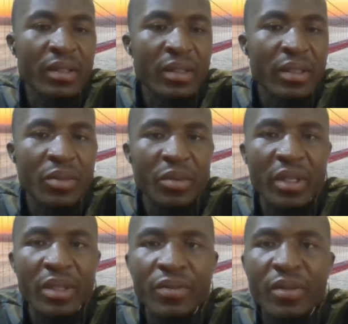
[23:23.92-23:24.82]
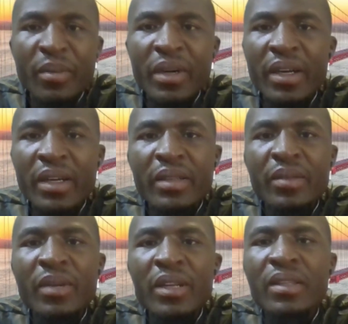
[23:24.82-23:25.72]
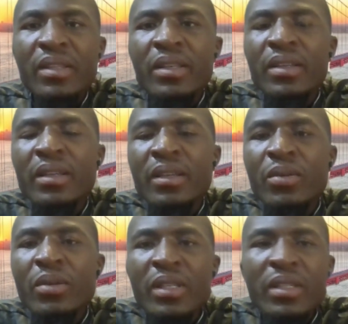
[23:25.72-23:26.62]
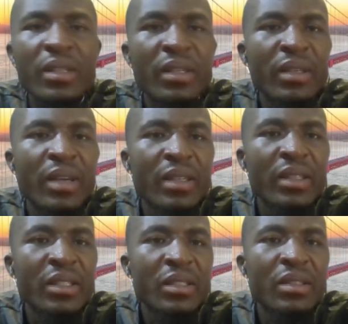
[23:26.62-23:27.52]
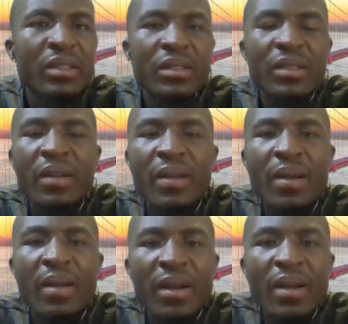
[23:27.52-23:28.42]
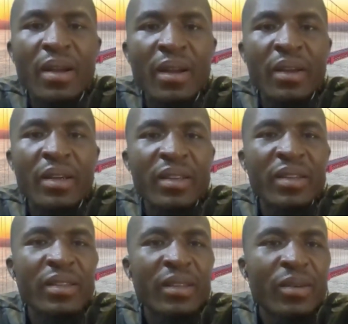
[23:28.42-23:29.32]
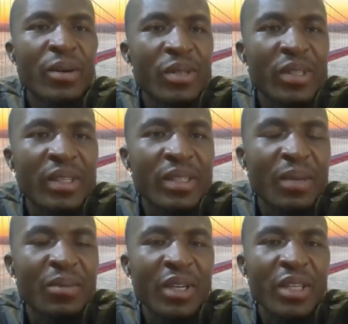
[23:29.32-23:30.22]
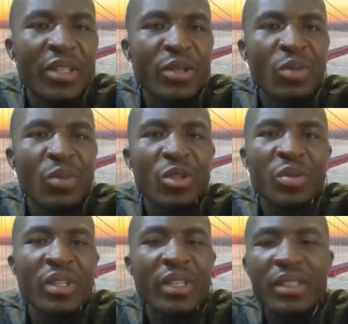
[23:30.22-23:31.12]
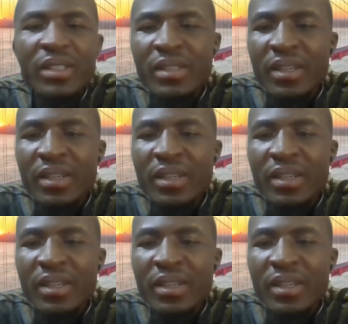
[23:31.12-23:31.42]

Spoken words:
That'll be it from my end. But any question, addition, someone will say subtraction or multiplication.